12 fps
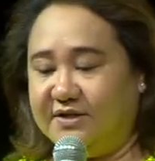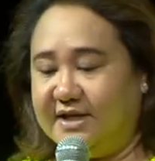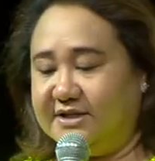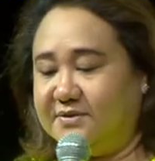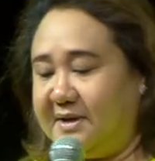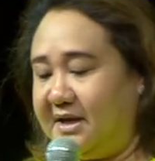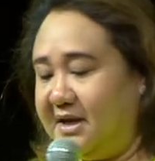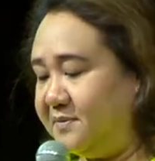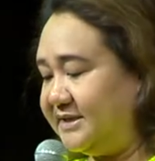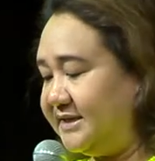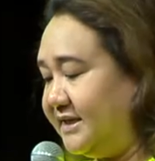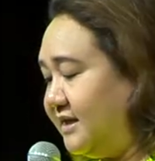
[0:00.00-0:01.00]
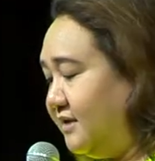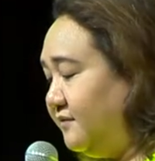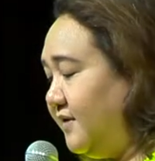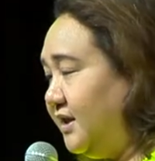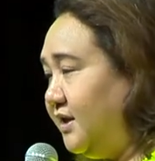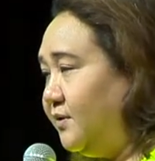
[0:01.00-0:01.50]
So that's why he was in
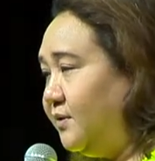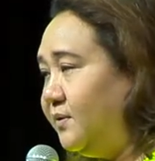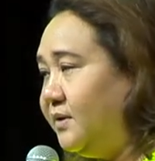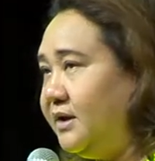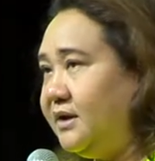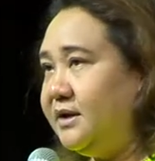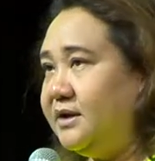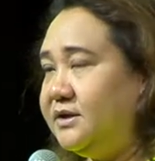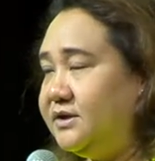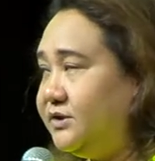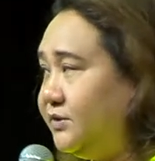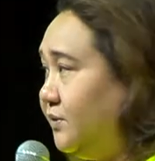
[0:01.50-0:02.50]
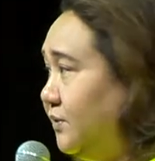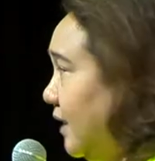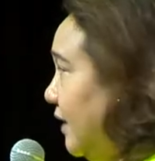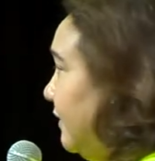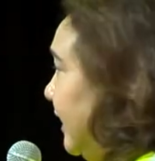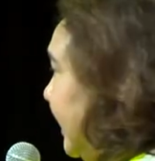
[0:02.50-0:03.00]
that video. So